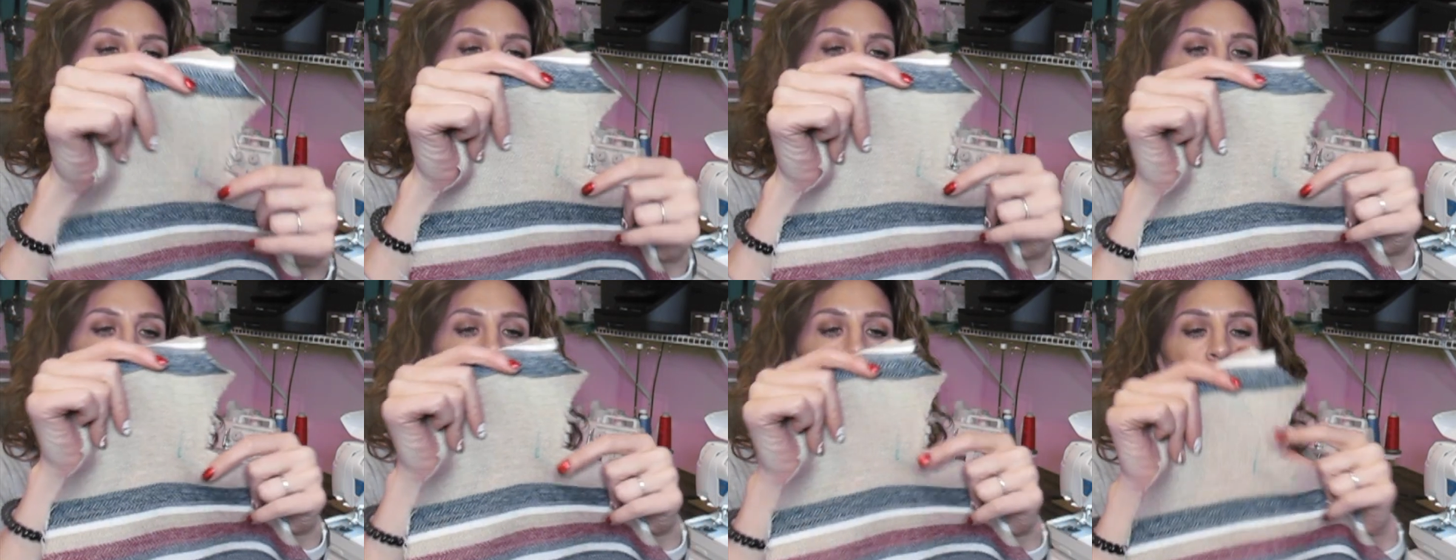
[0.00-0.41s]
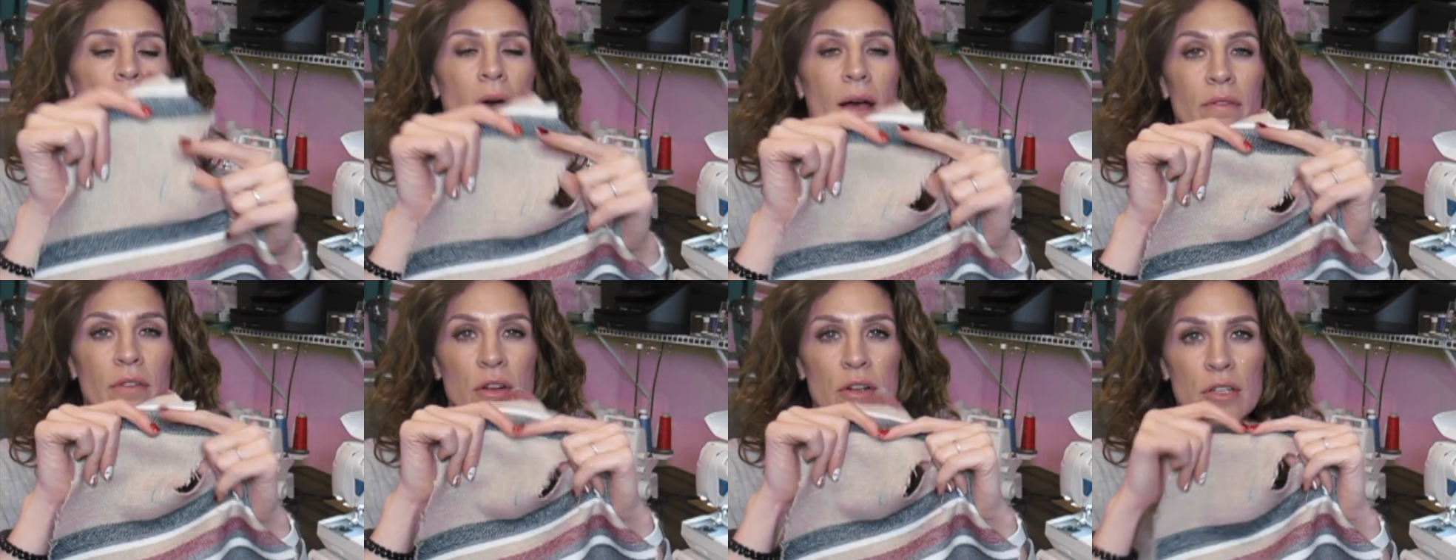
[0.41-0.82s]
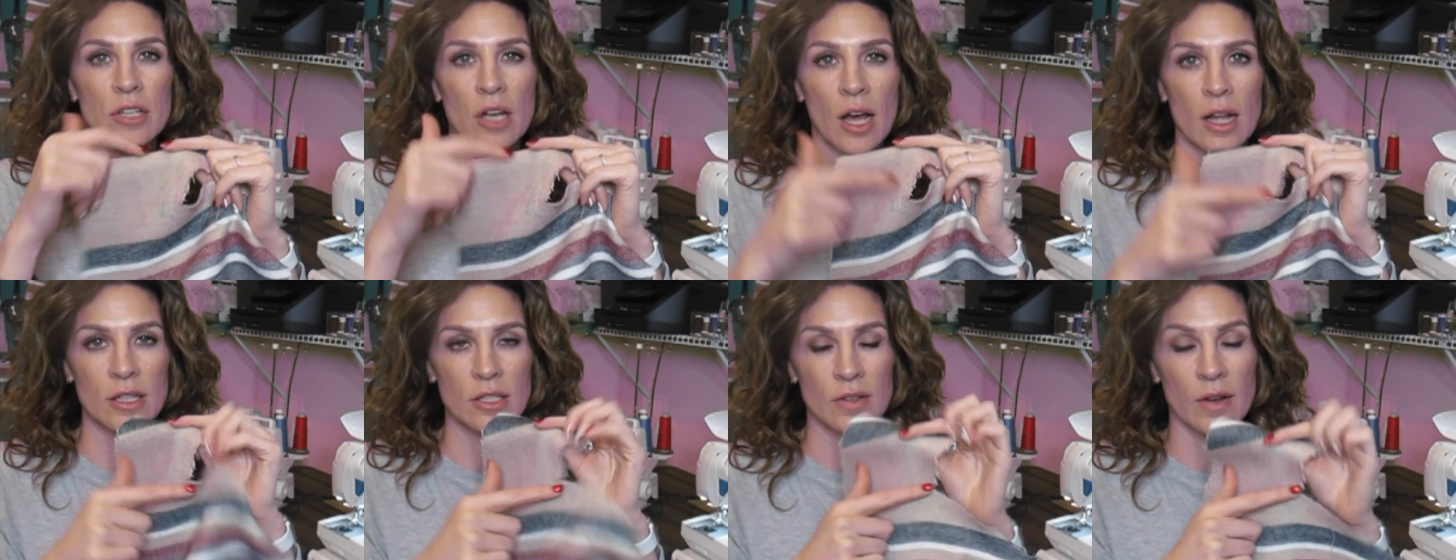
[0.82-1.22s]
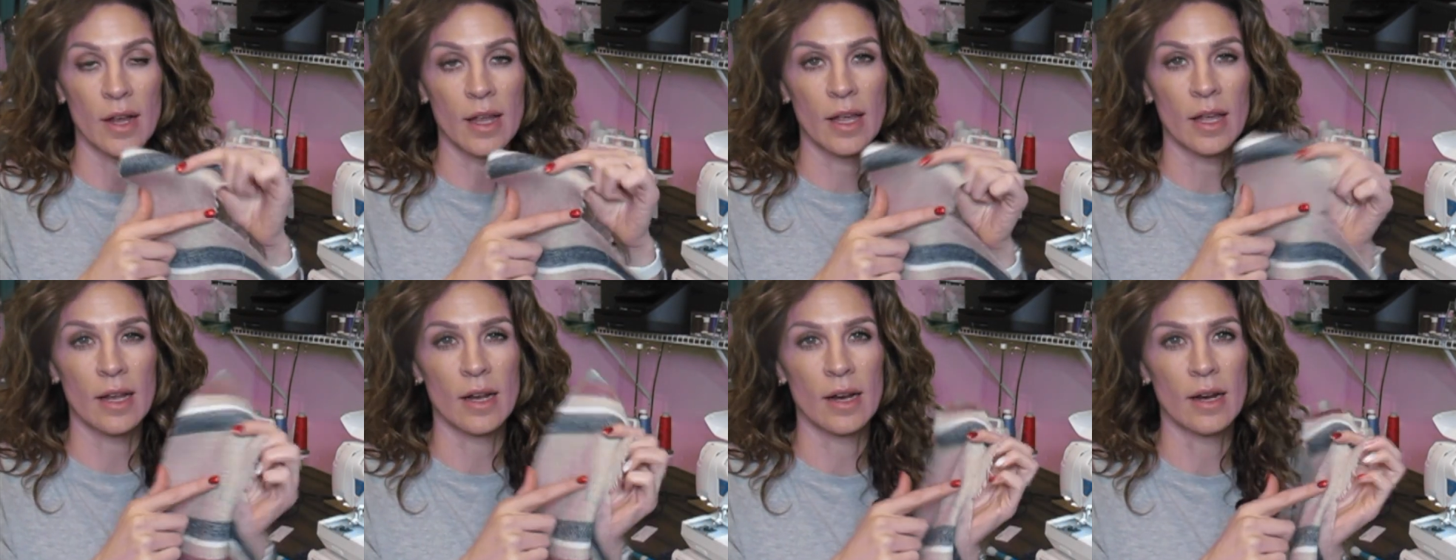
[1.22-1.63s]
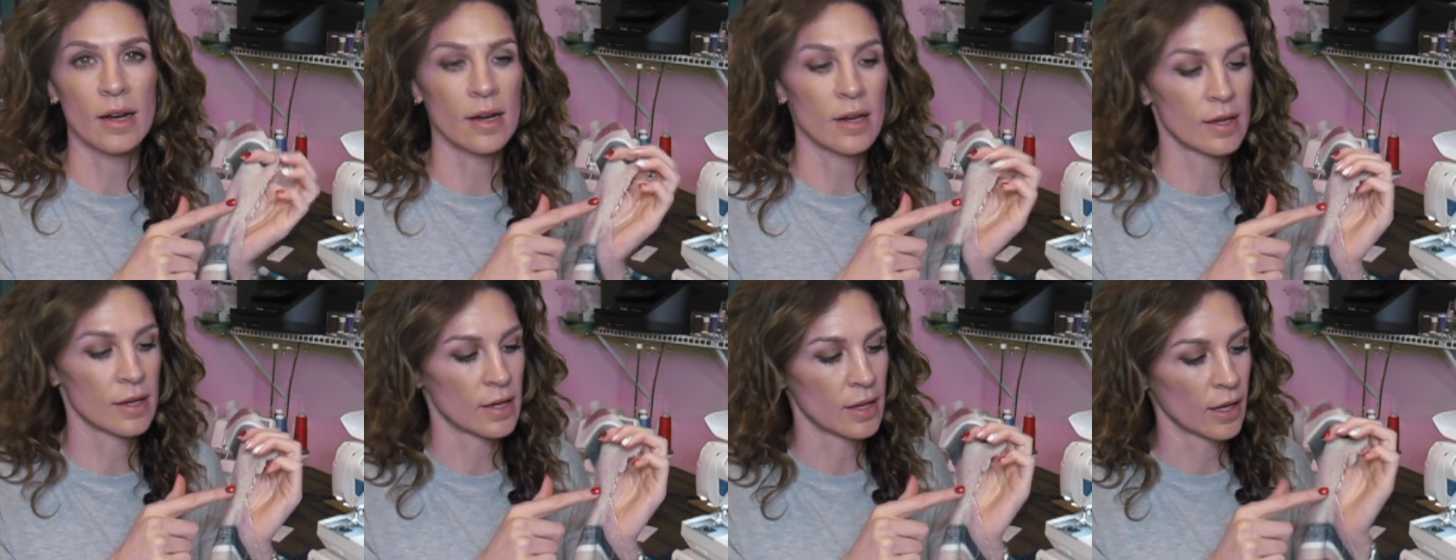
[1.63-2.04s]
You have your dots right
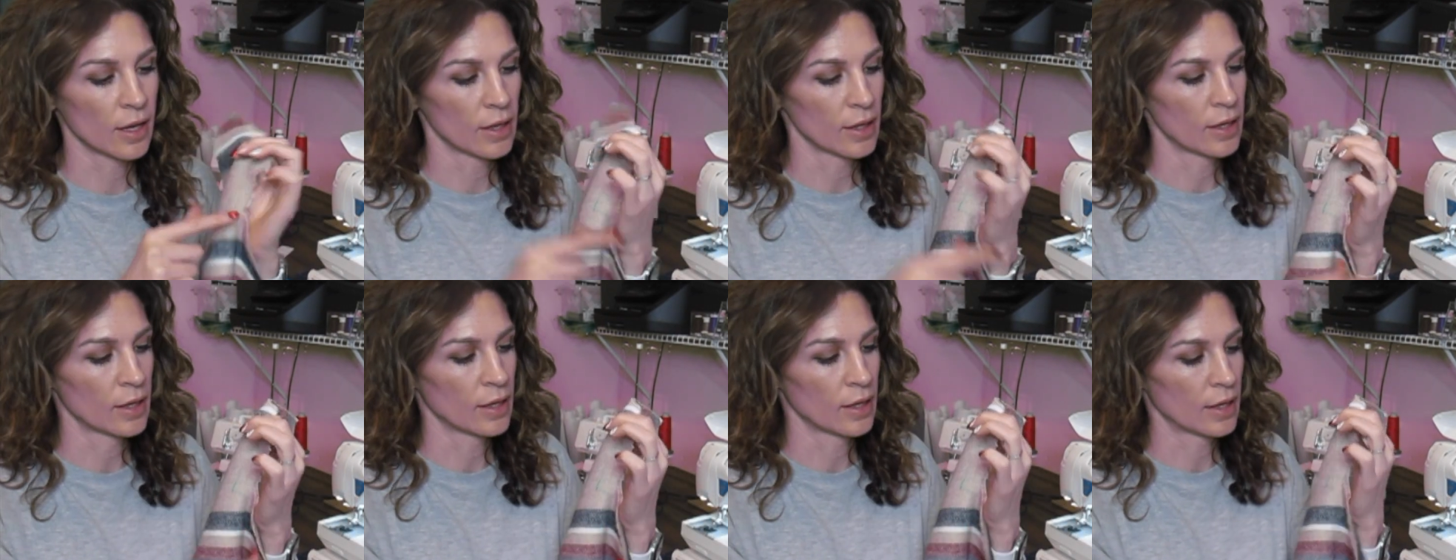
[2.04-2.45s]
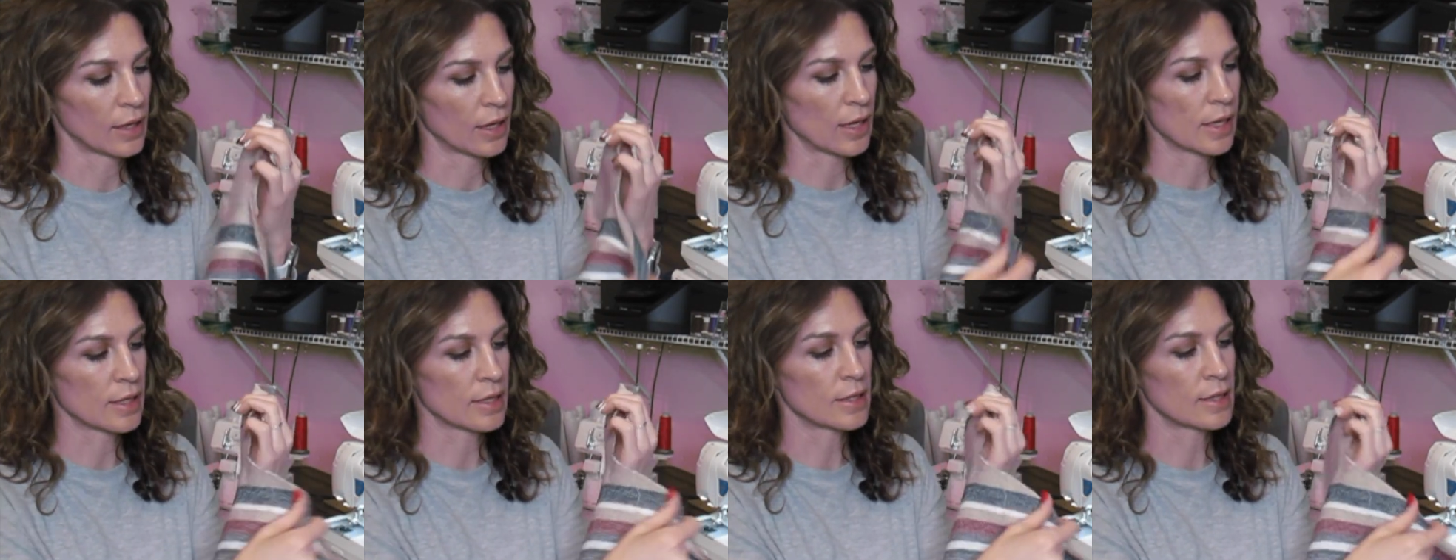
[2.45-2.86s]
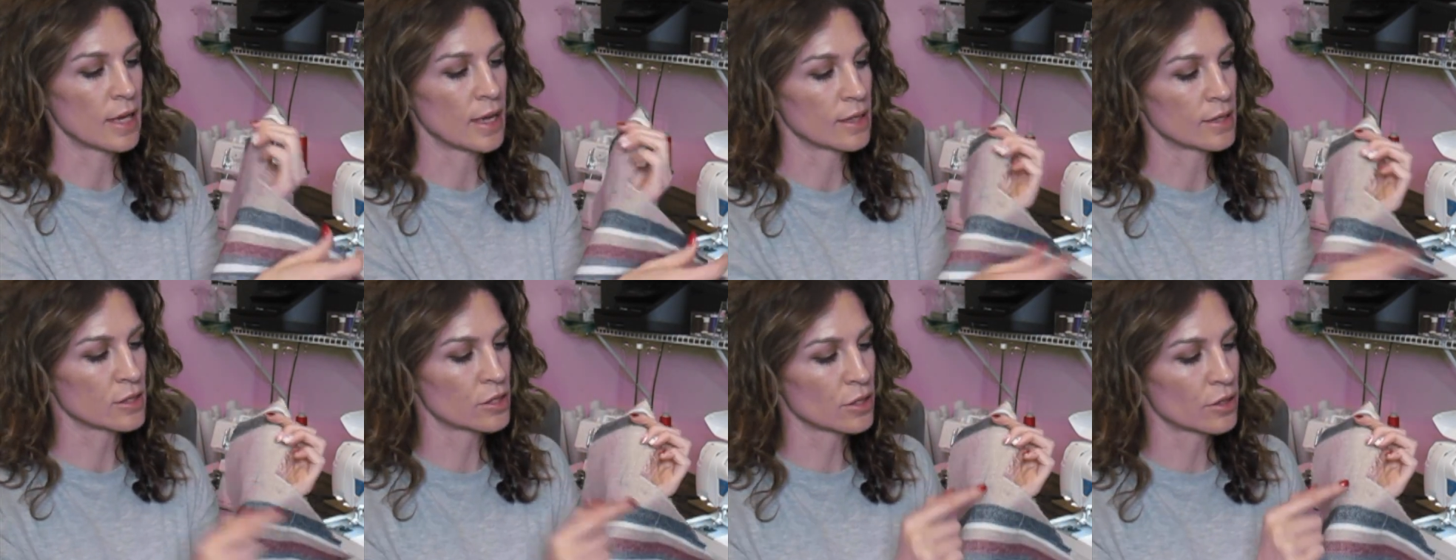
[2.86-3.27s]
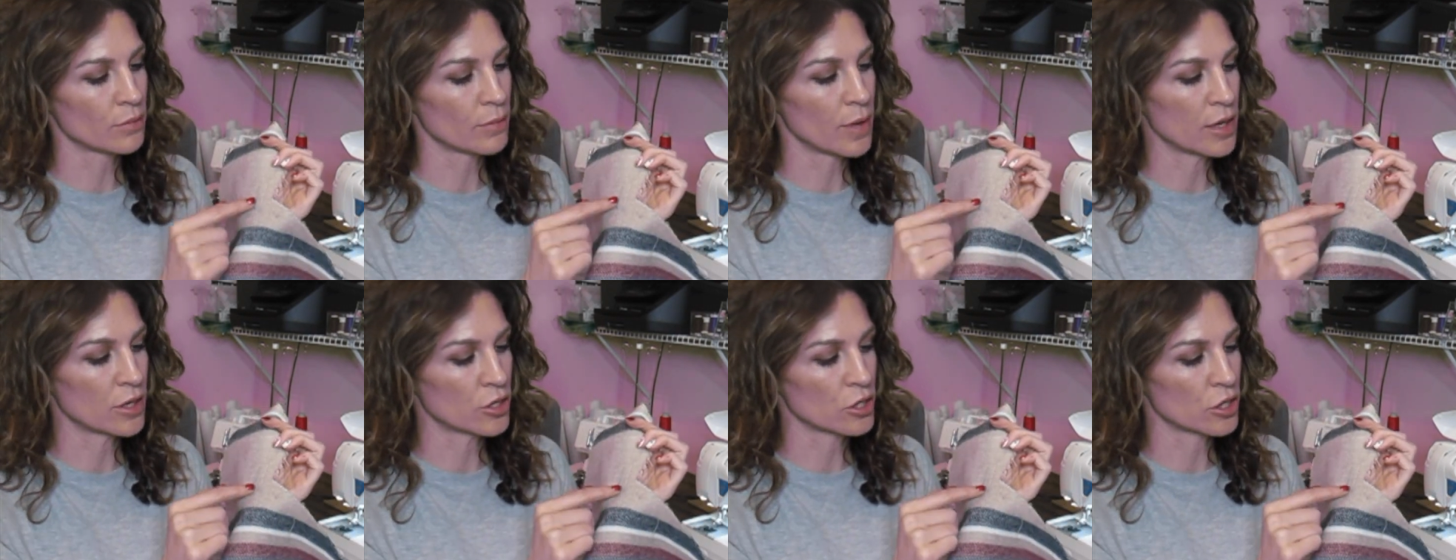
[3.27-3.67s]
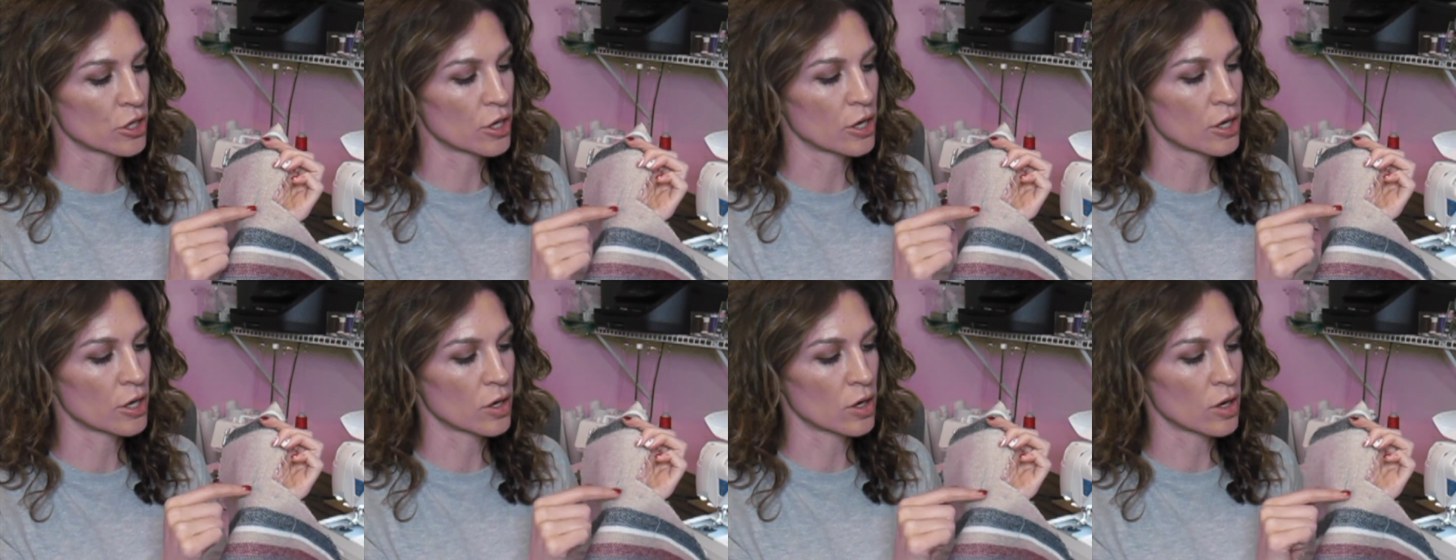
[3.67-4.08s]
here. It says to
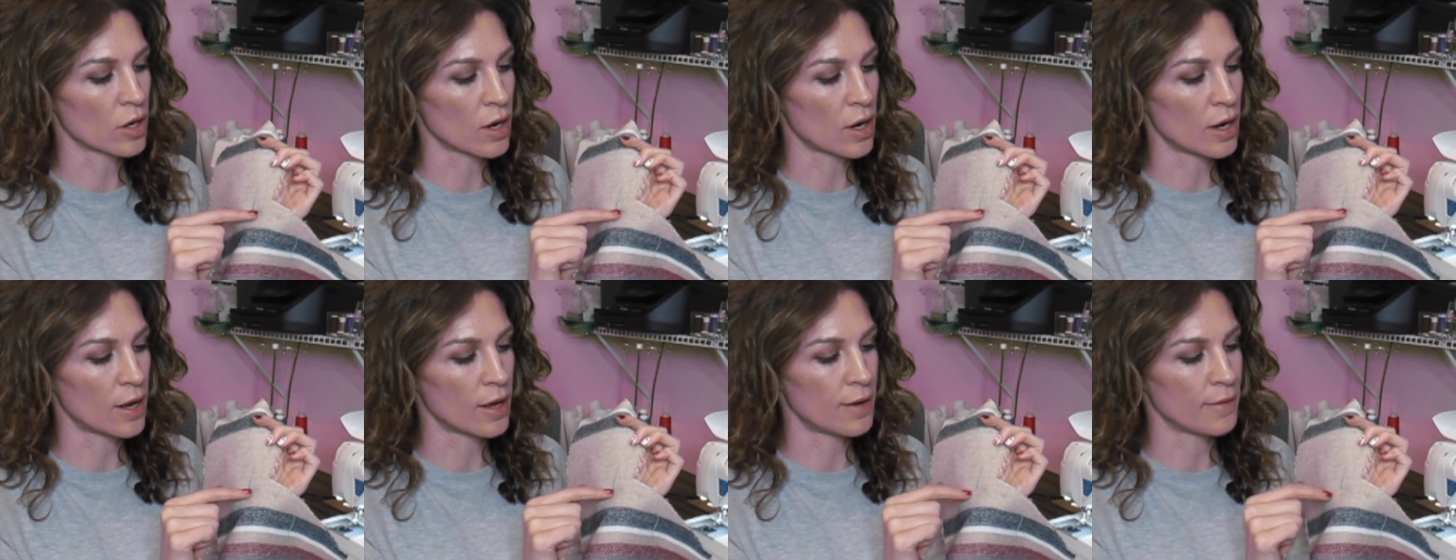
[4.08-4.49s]
measure,